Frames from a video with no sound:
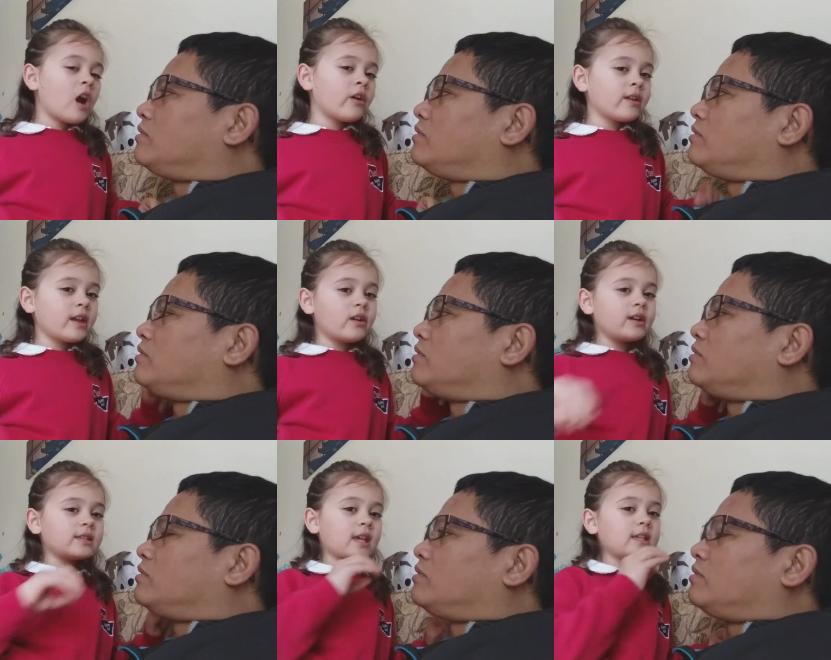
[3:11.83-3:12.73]
Speaker 1: her ear,
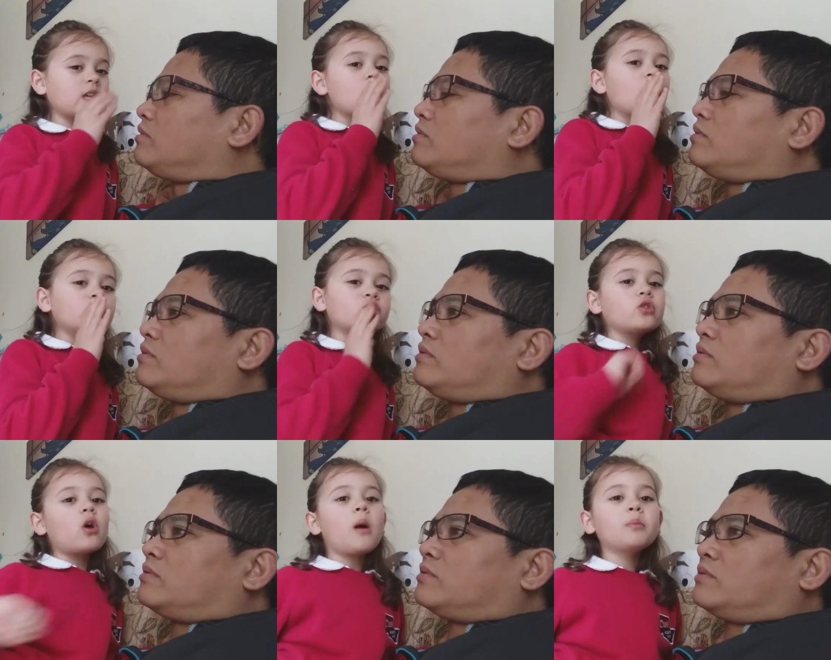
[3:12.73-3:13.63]
and I said,
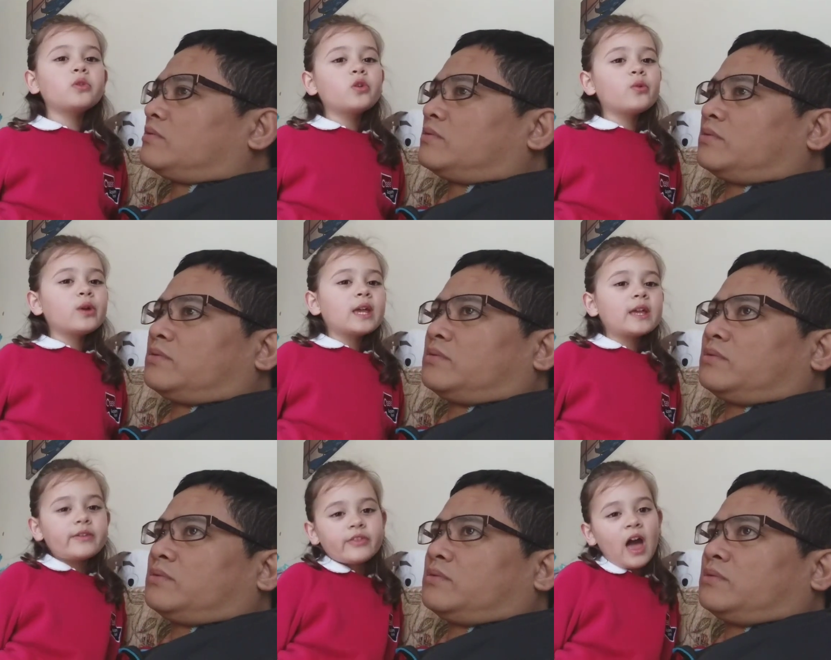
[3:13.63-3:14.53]
stop.
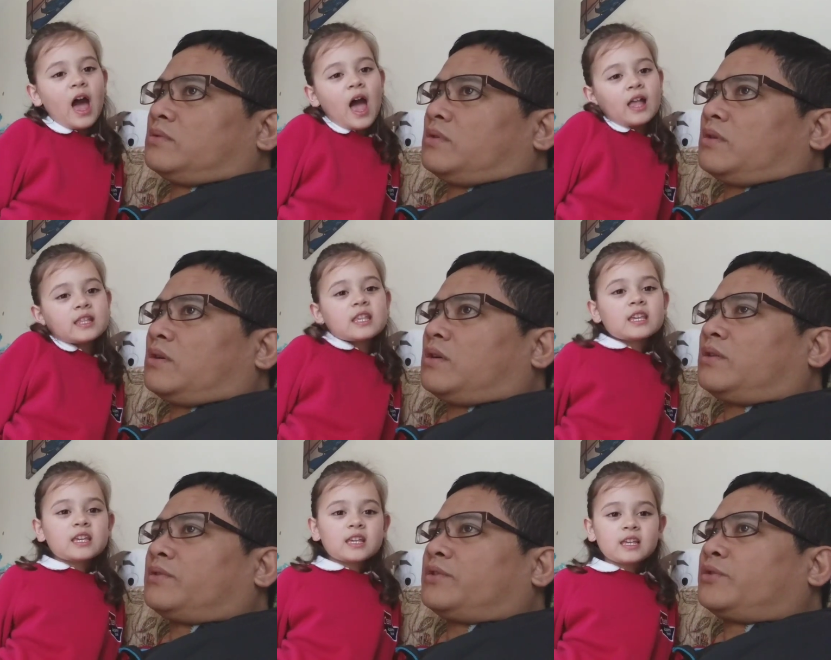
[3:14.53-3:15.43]

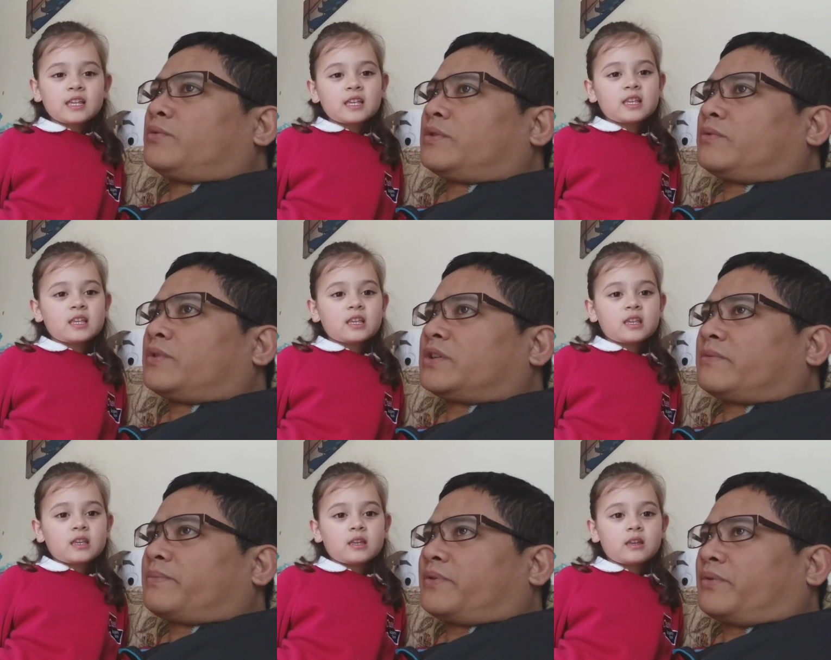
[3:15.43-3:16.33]
Speaker 2: Oh, yeah, you were
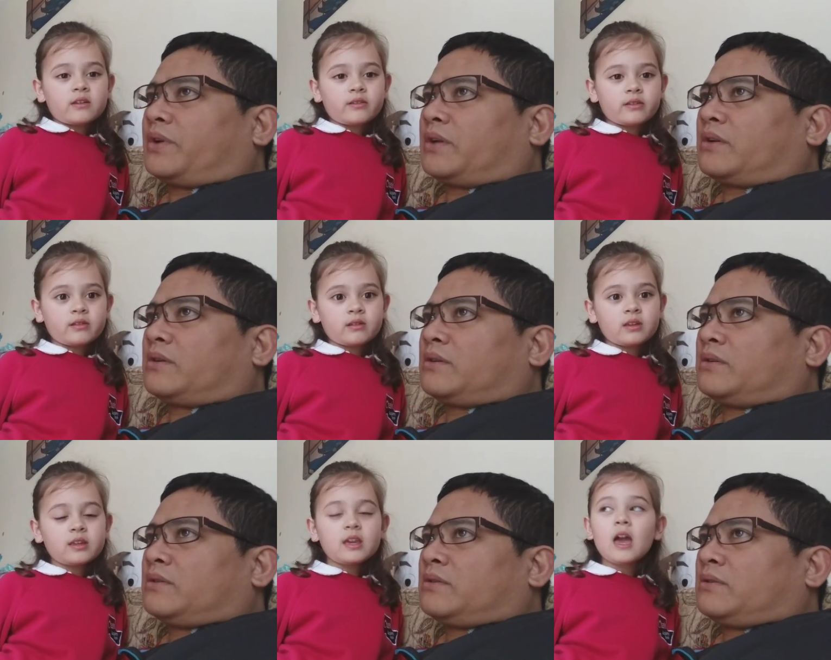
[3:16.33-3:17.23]
whispering.
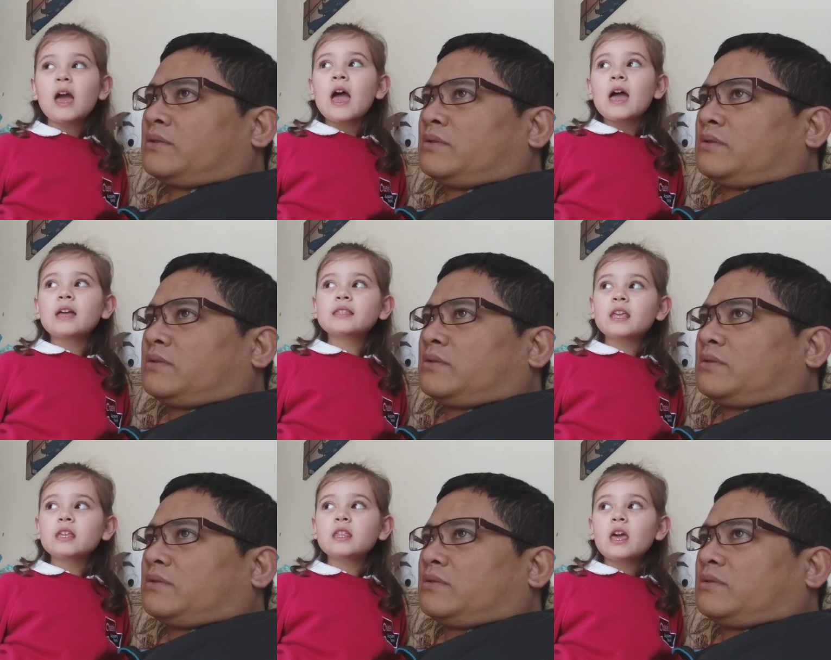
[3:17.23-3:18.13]
Speaker 1: Yeah, and
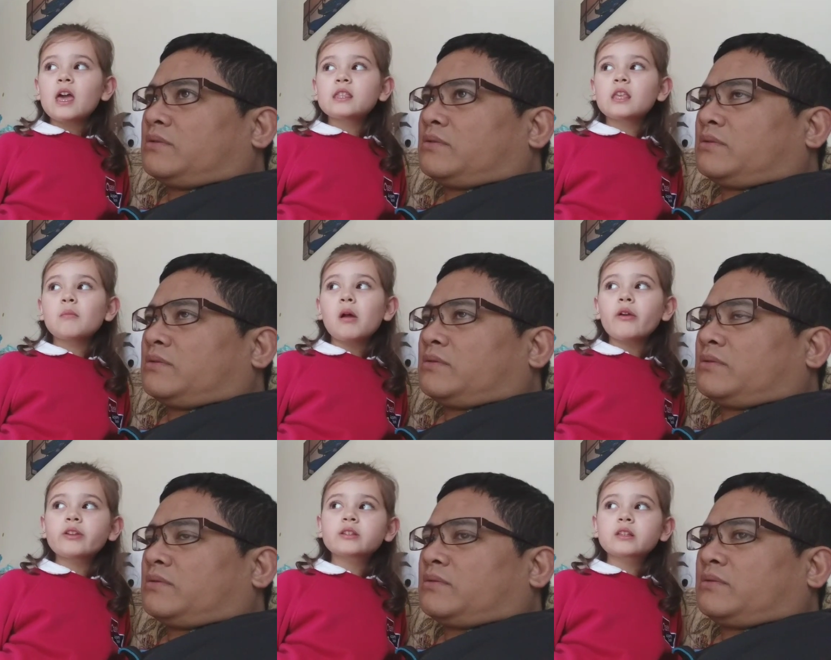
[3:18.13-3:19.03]
then and then
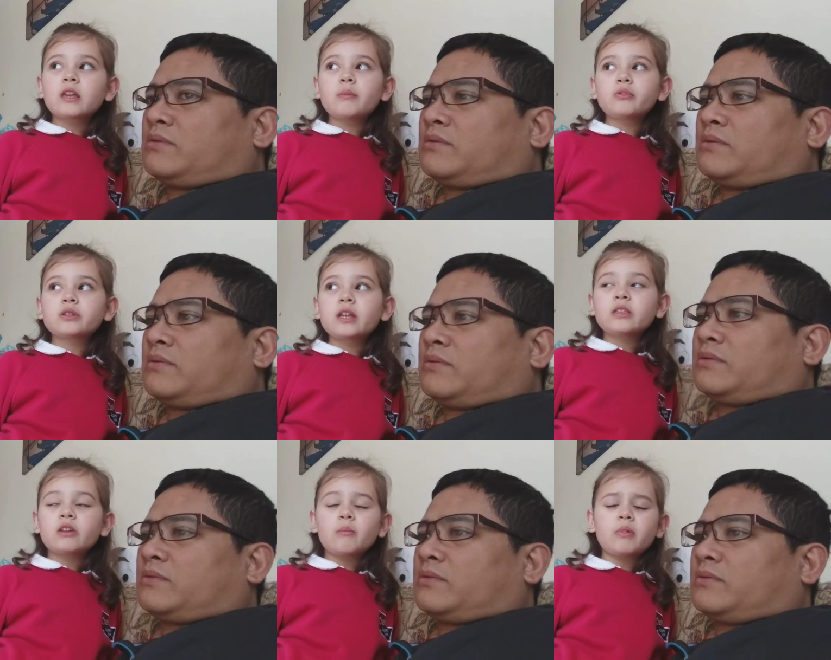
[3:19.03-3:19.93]
I keep on
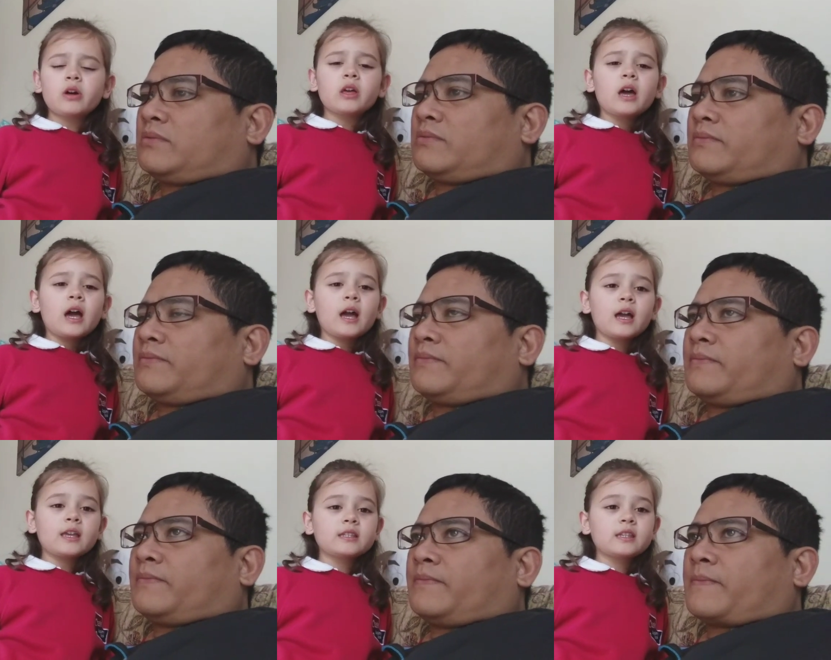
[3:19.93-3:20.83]
saying that, but
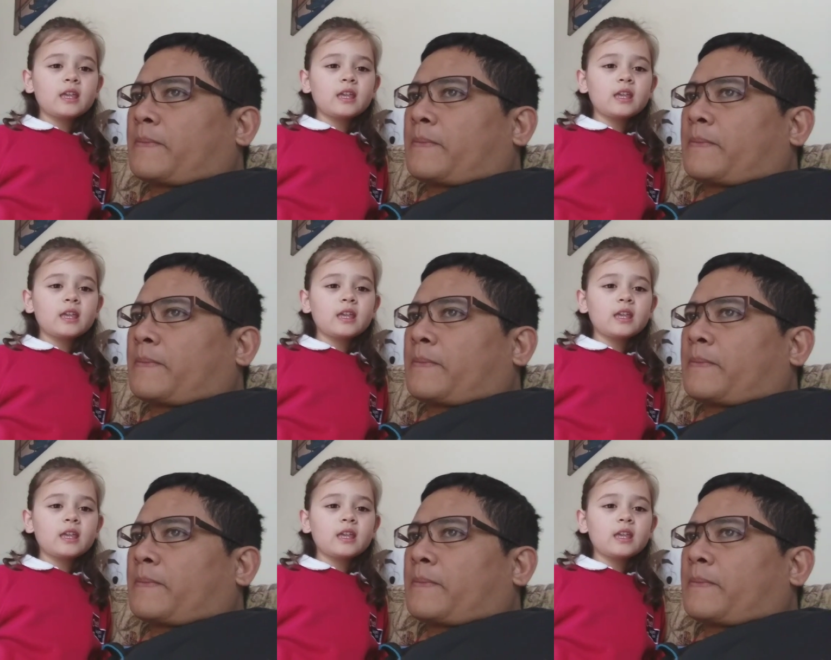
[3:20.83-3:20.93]
I